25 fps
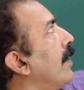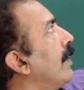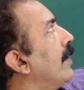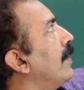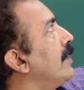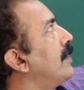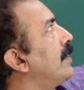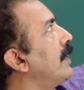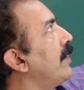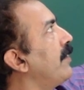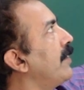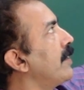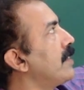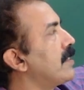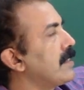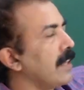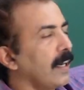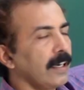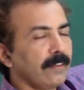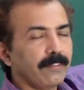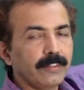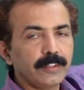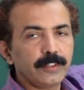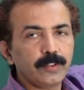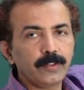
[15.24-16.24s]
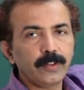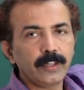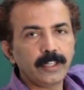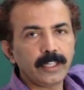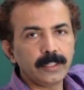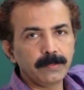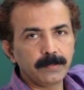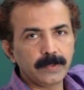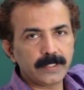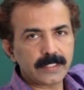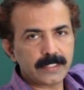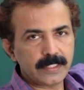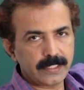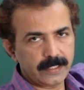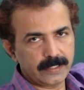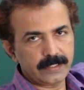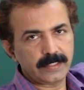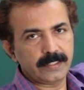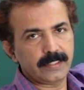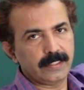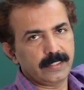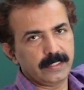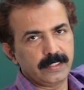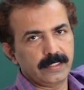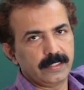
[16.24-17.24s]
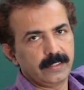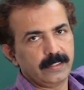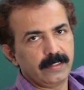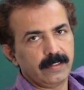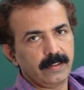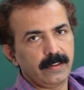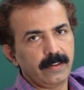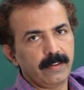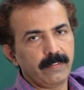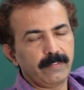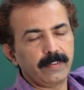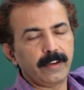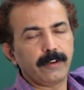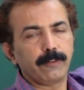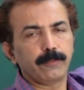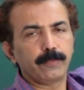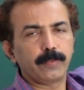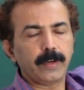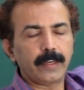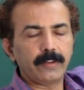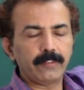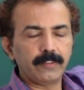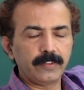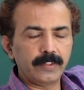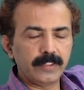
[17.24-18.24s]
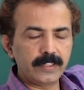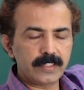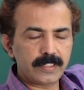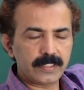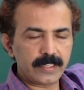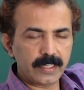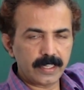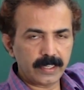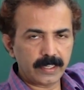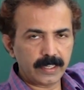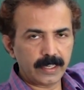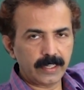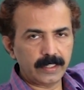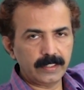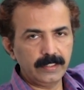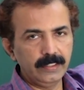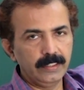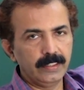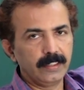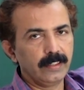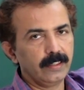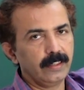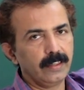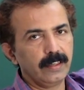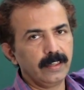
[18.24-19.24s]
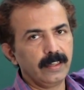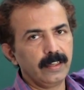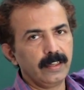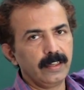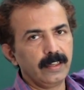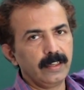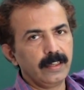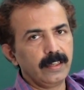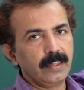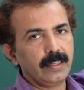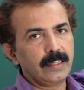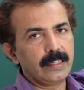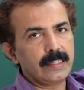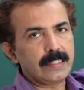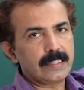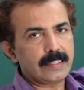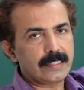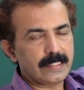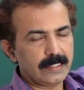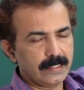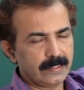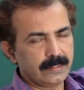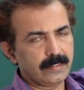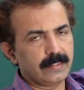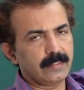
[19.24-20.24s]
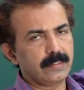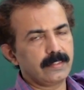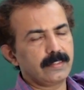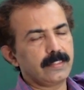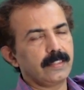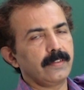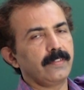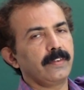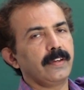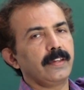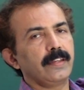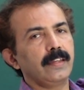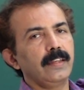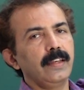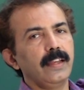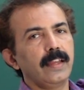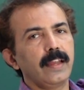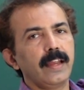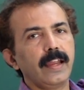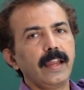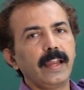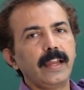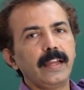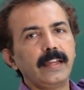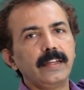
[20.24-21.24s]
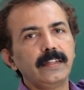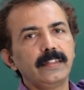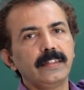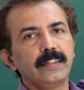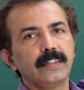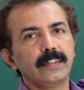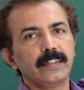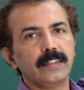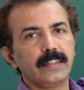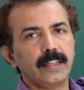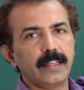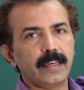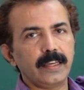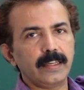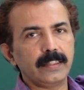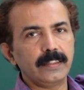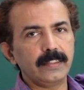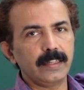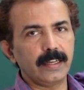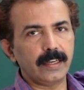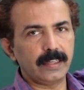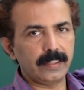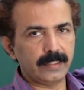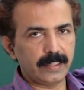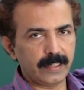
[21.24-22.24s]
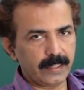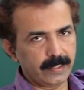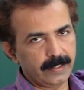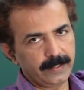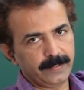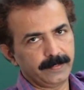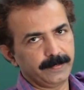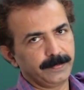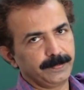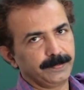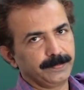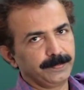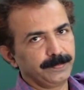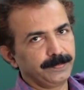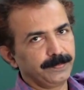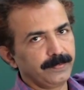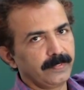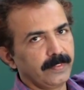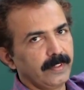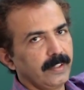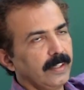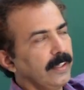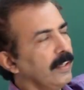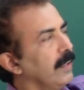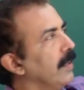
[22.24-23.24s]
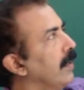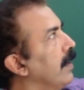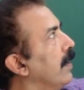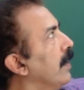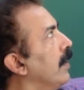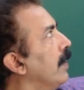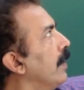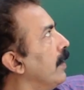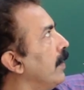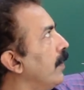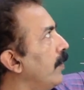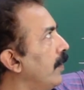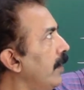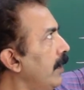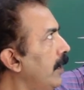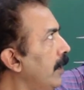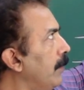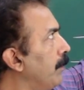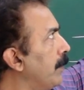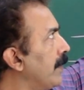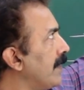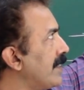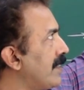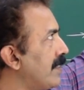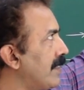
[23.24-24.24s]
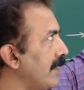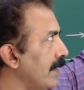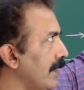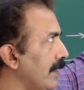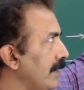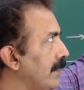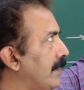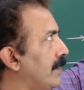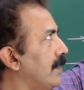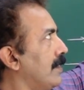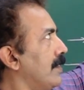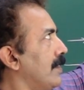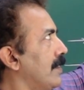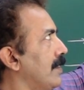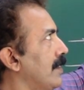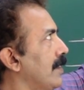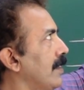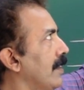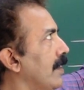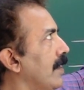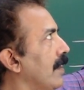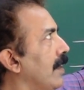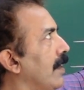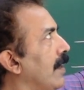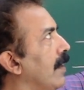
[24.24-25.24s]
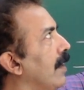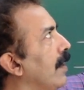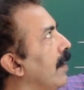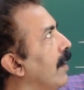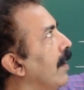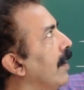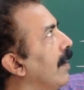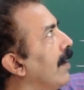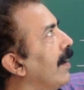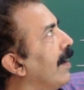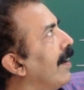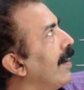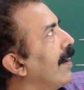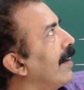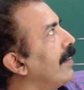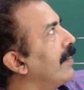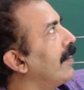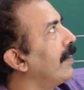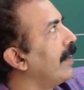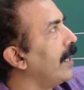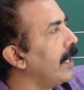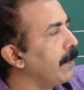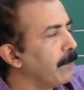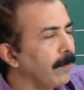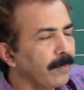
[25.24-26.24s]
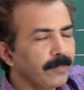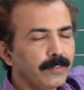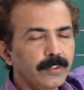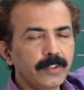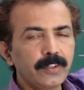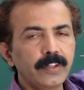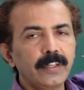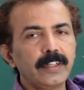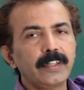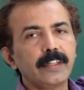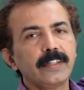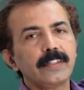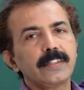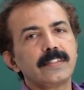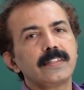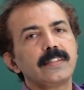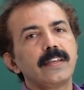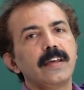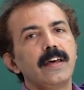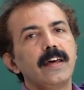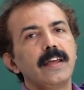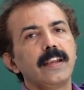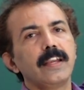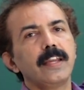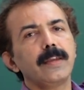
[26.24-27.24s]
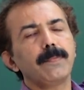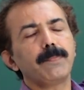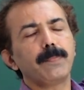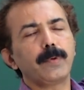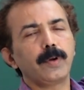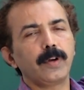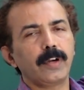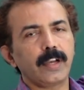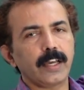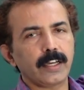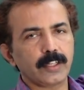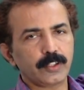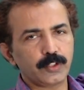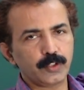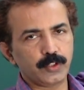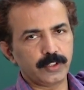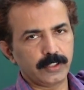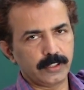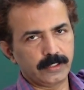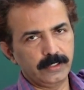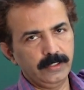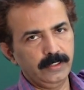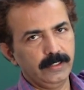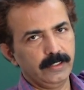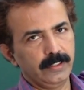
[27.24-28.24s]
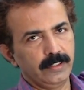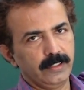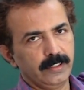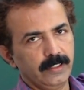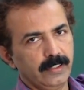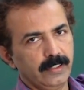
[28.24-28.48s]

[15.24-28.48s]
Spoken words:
This year we start with unit number 6. We have 5 units again. 6, 7, 8, 9 and 10. Unit number 6. The name of the unit is Reproduction